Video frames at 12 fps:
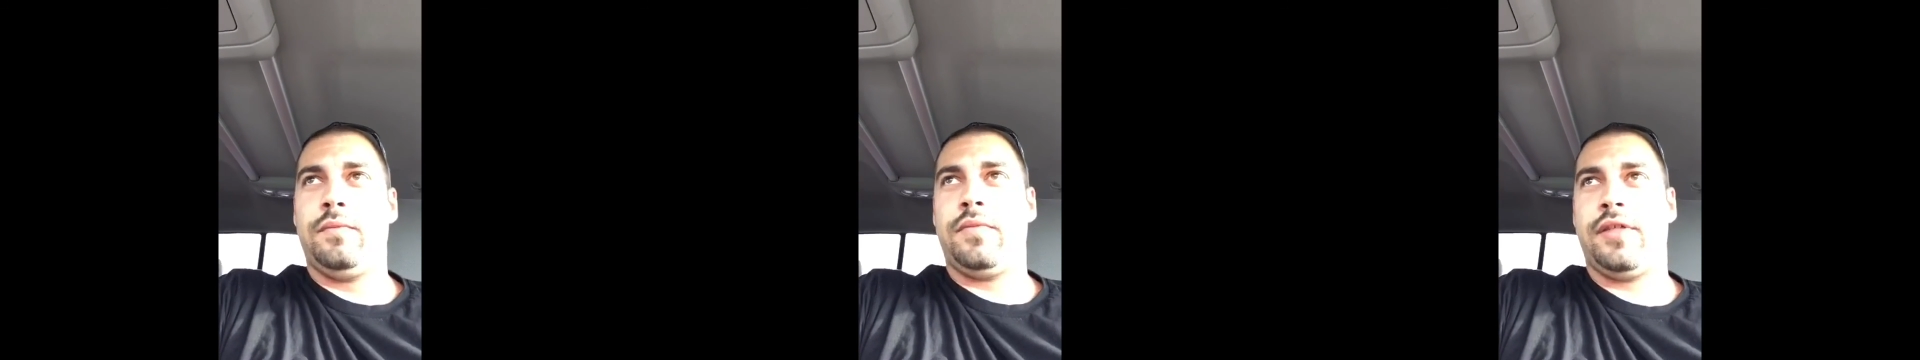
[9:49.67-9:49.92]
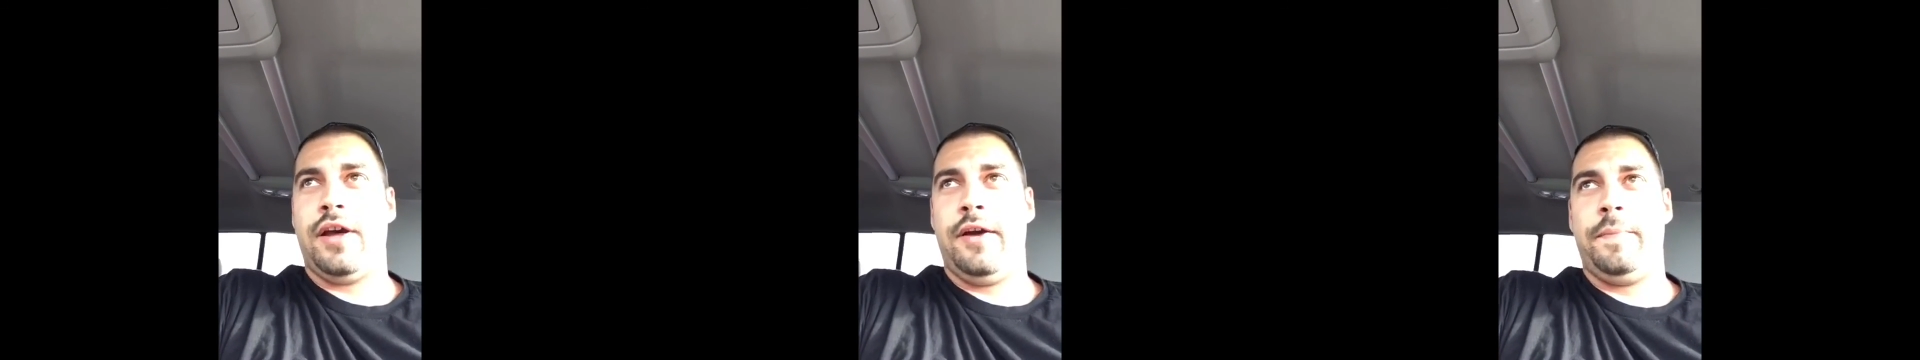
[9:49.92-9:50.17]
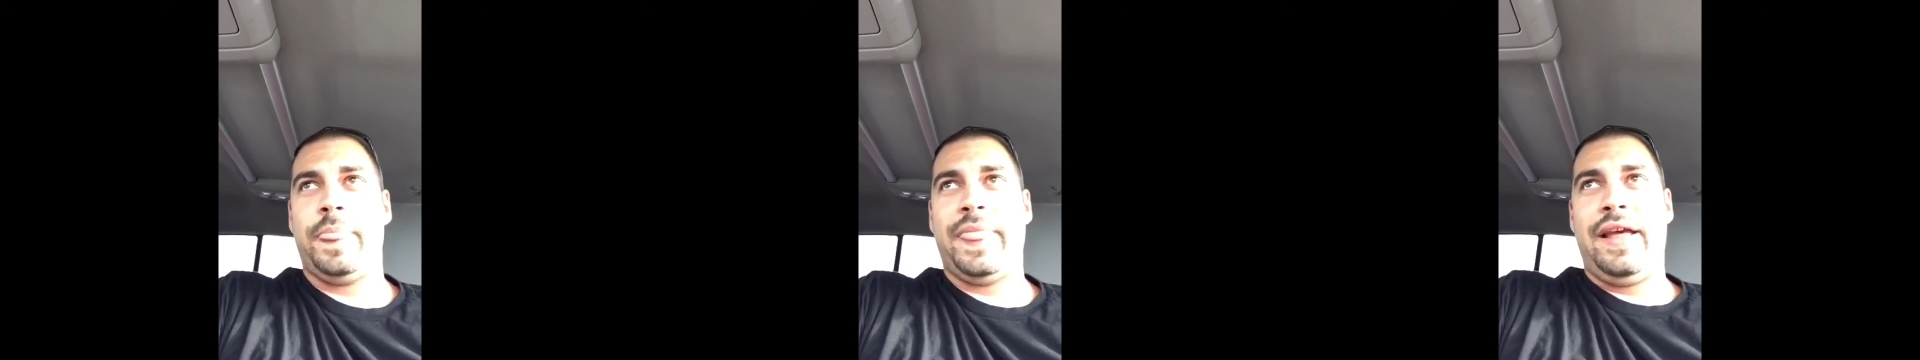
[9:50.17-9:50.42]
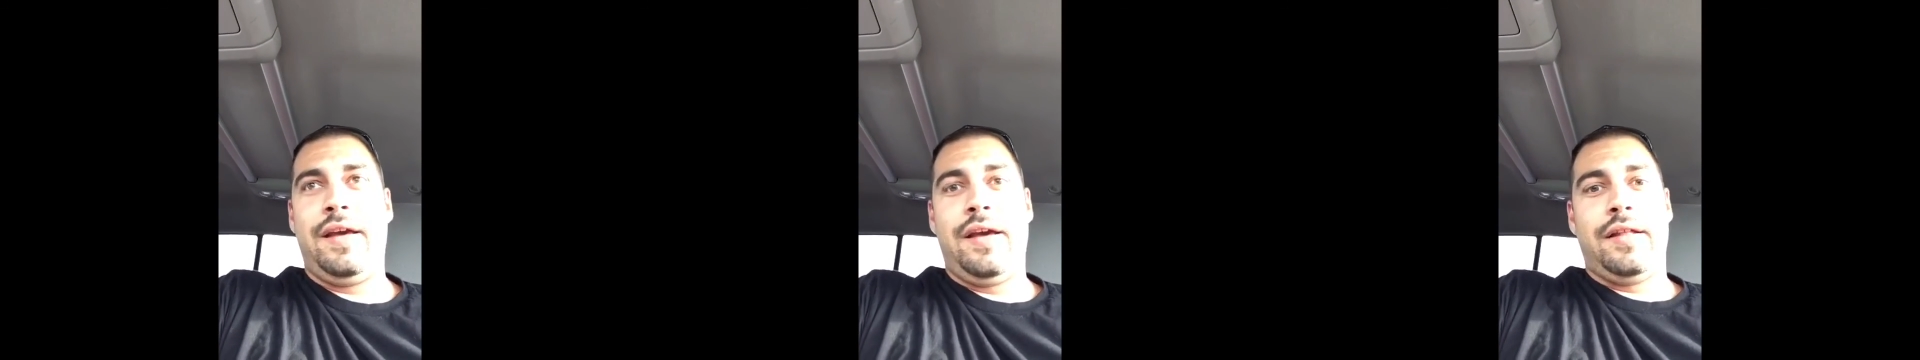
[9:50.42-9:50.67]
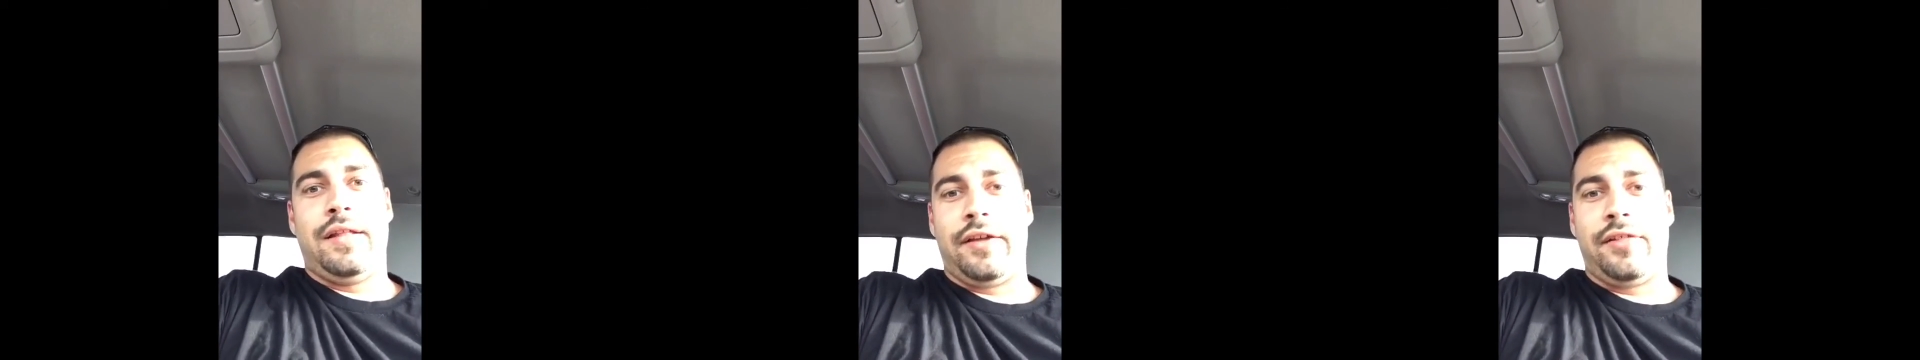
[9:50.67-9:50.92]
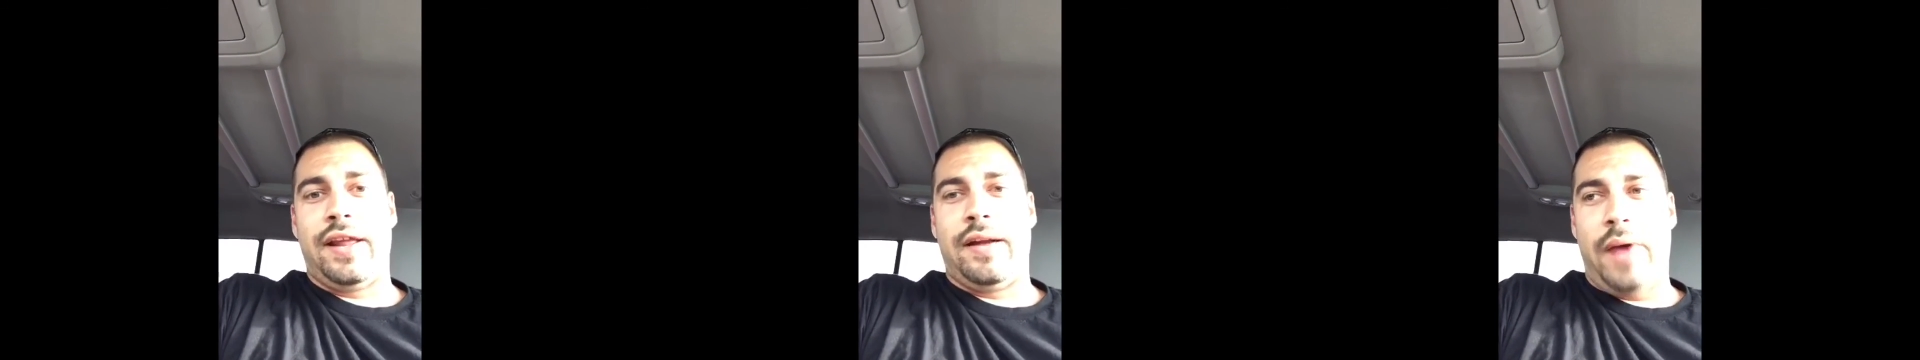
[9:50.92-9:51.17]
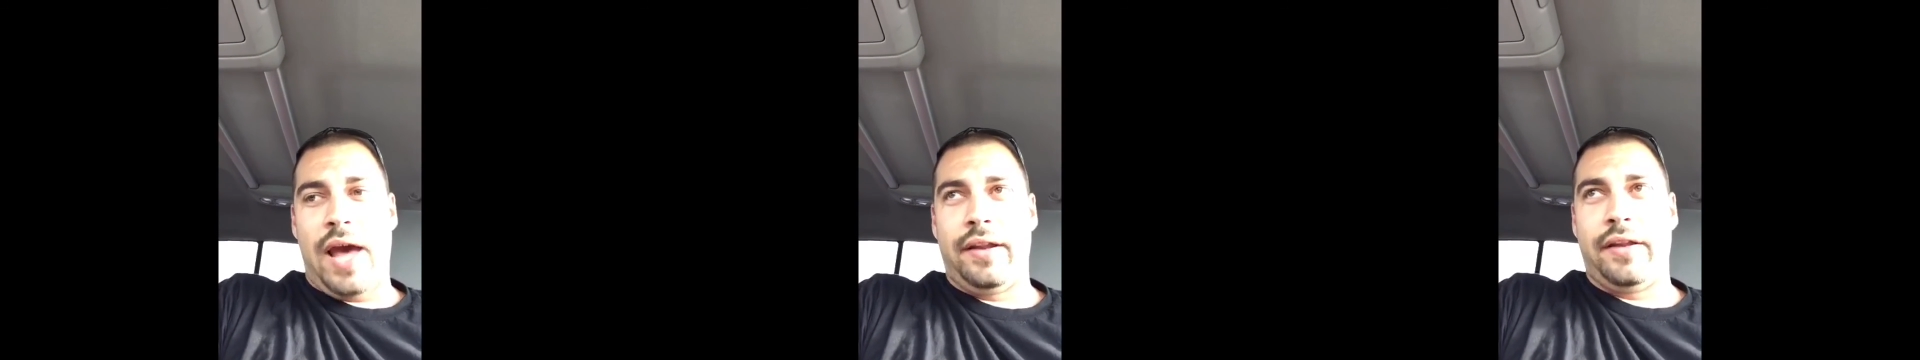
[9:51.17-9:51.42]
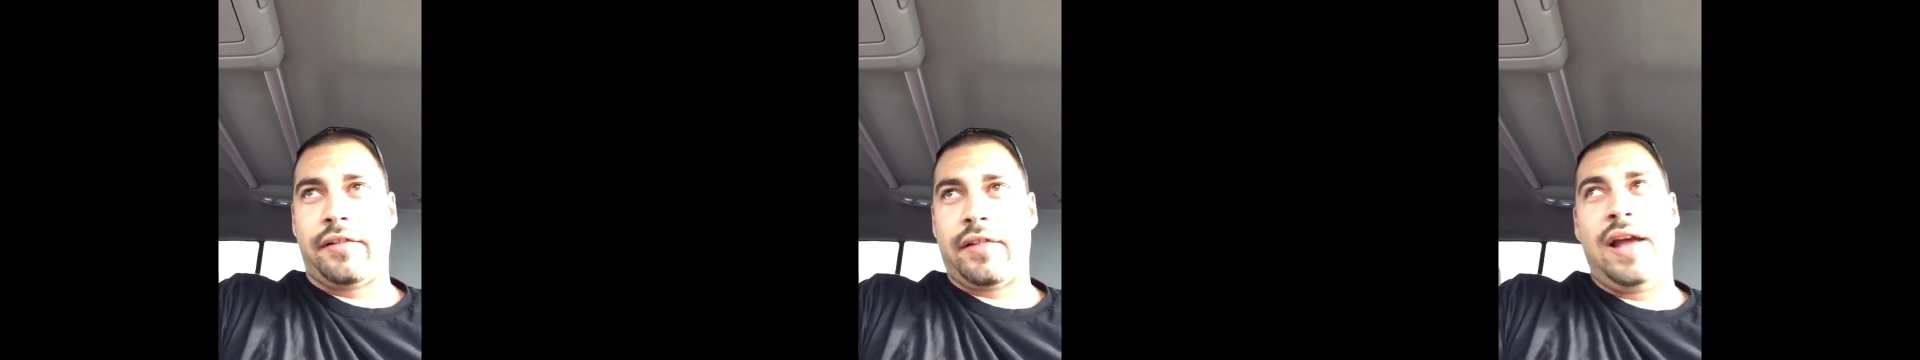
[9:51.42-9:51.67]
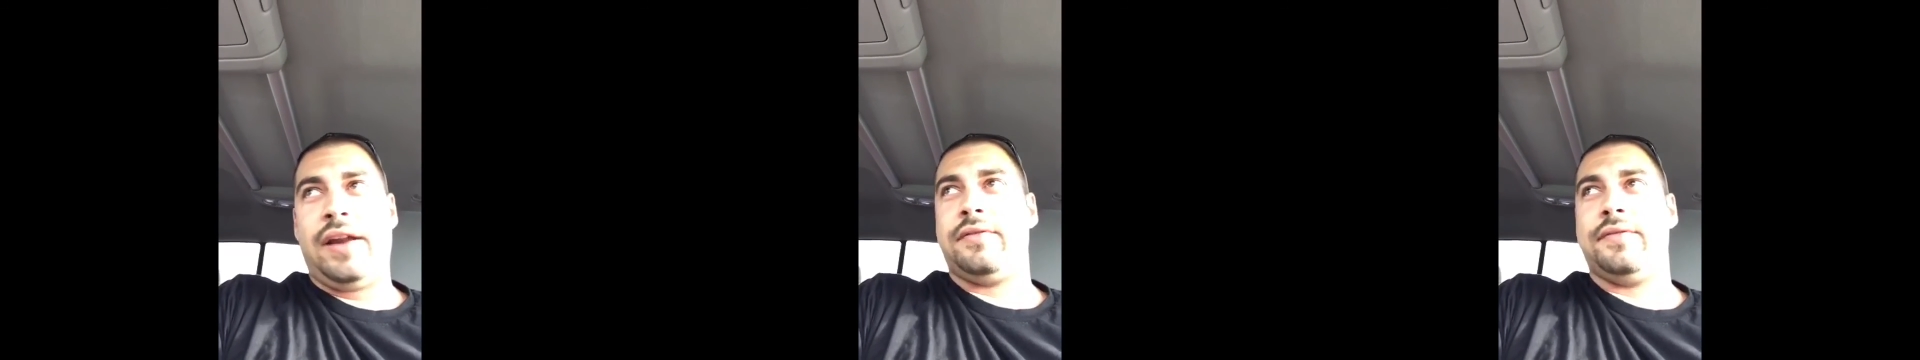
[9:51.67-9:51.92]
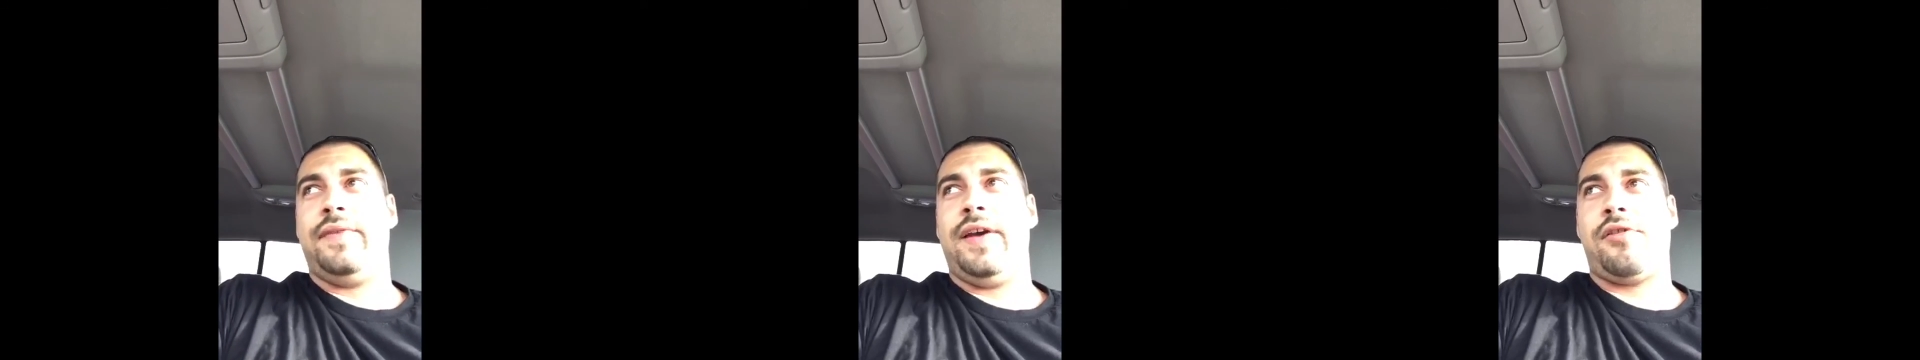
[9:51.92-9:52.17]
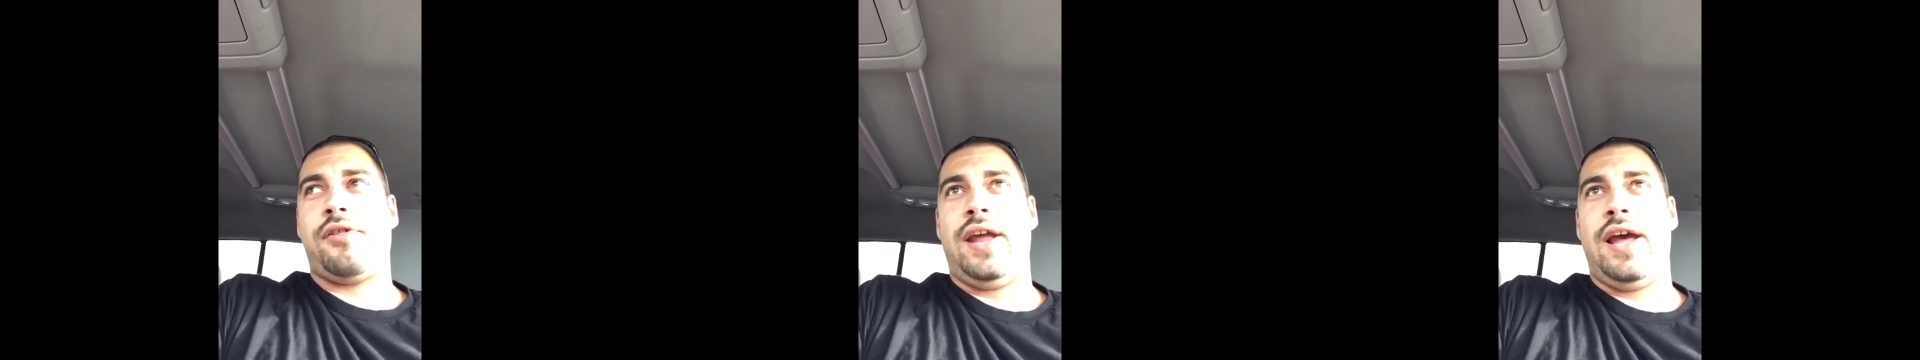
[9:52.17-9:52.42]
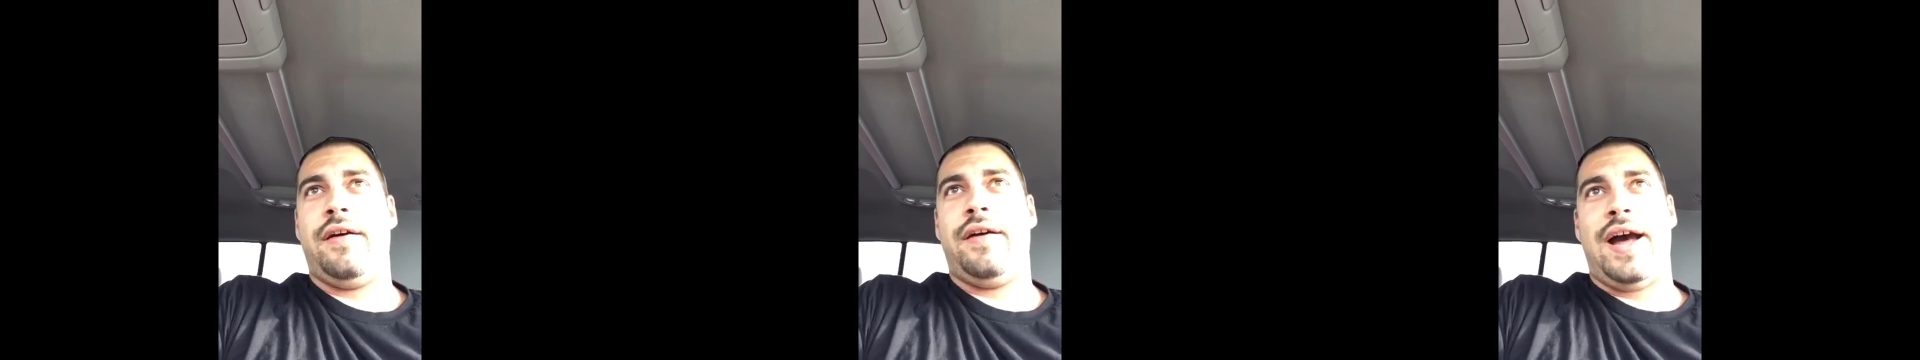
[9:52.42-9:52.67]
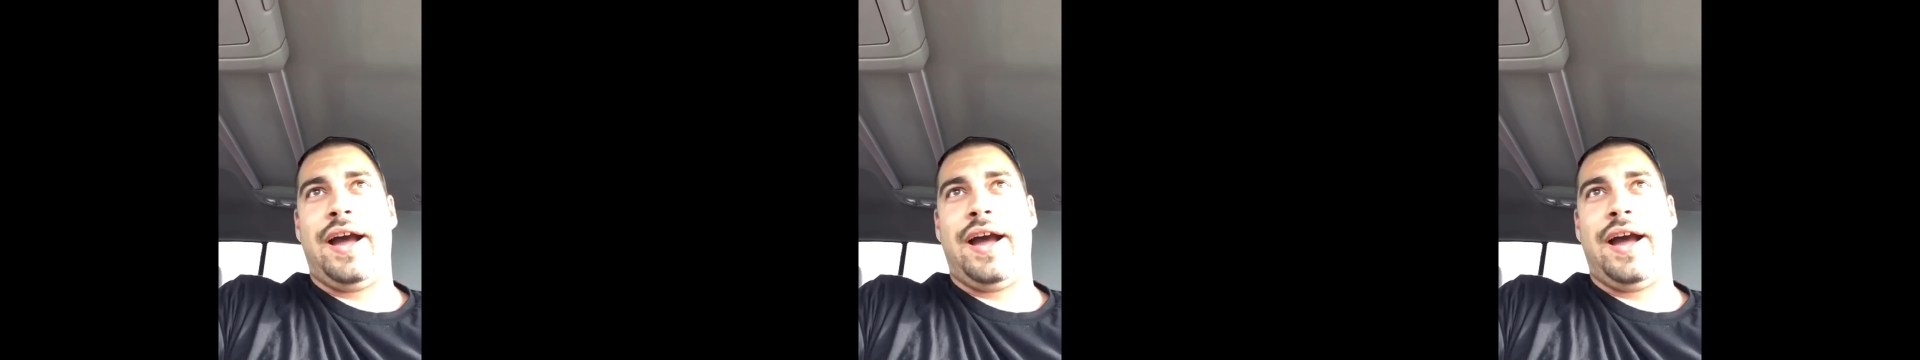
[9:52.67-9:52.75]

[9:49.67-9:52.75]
So, like I said, I'm battling sinus infection now.